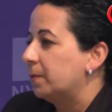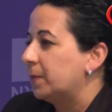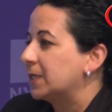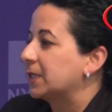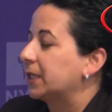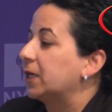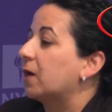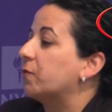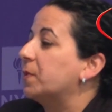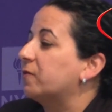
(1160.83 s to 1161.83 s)
basically
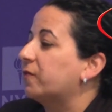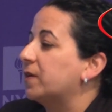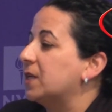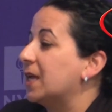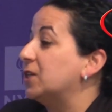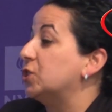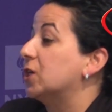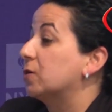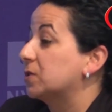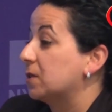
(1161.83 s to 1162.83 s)
government-funded
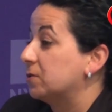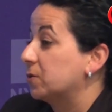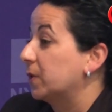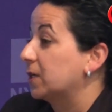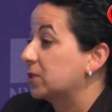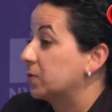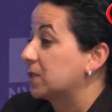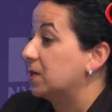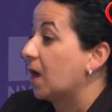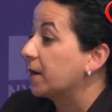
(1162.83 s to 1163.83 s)
NGOs that are doing it. So
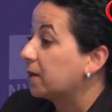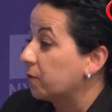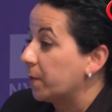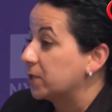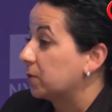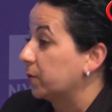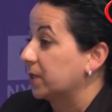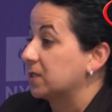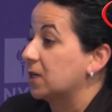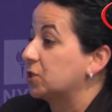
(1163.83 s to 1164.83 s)
it's a non-governmental
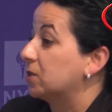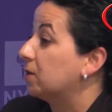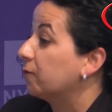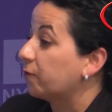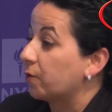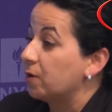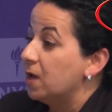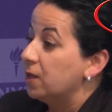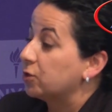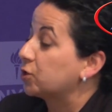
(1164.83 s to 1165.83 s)
organization. Therefore,
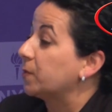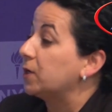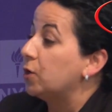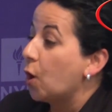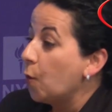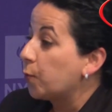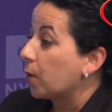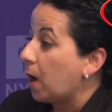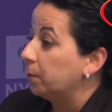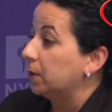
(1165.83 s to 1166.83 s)
there should be no
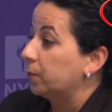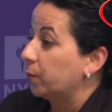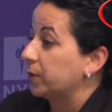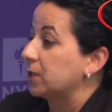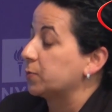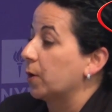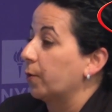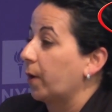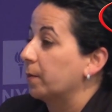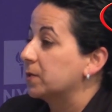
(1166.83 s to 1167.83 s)
problem with these
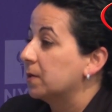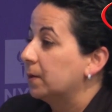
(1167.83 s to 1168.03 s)
programs.